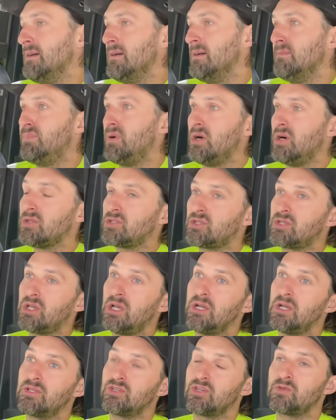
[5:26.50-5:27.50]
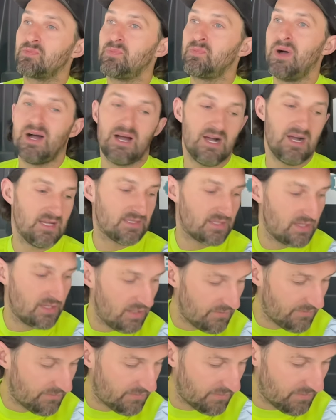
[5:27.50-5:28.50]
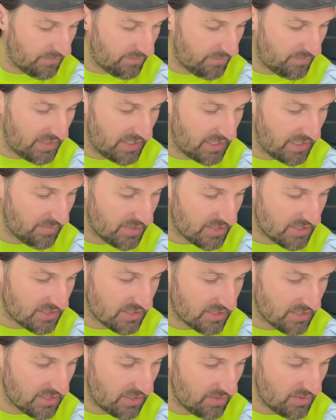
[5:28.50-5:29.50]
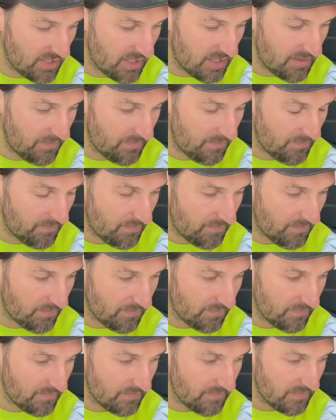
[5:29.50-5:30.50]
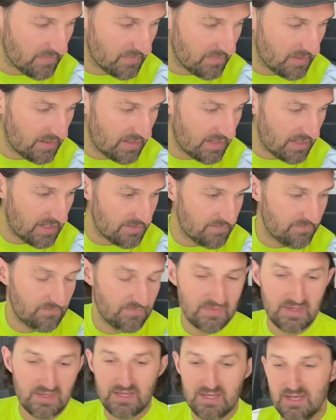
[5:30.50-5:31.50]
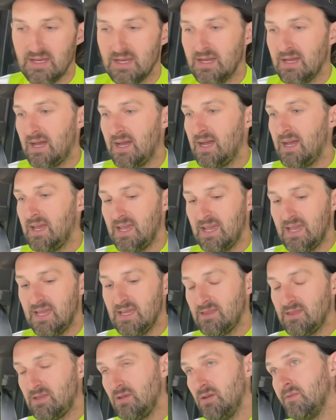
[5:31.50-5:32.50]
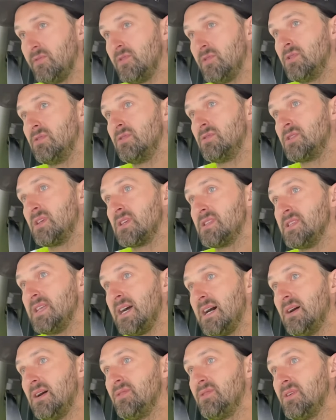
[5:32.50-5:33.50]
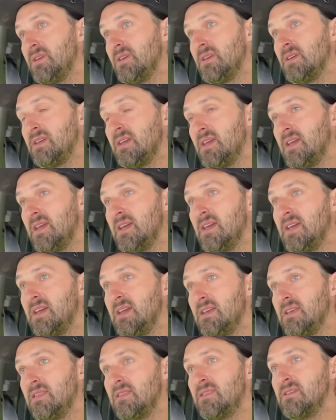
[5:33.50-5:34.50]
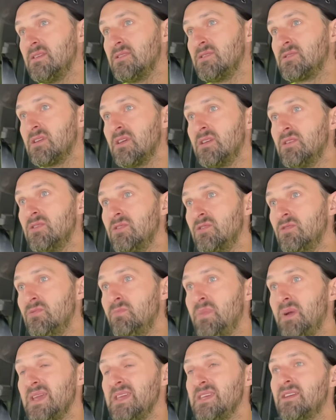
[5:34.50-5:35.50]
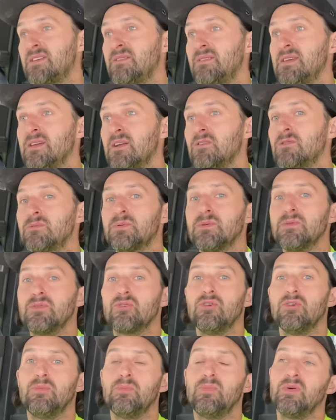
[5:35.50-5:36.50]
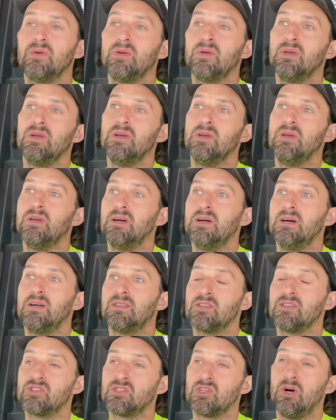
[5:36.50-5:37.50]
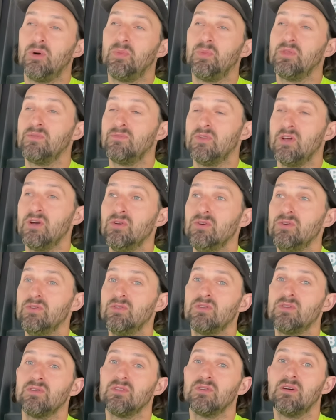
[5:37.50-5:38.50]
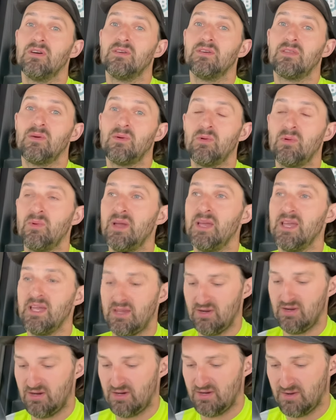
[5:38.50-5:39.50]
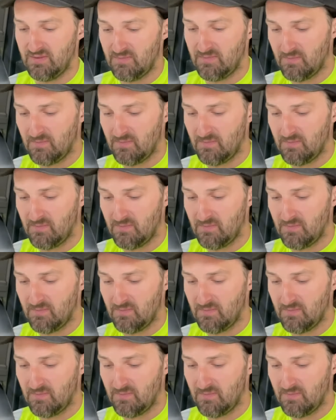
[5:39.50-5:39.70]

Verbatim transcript: but just part of being a business owner. Um, uh, the other news is now that uh, there's a new bakery opened up at the top of the road that we're working on,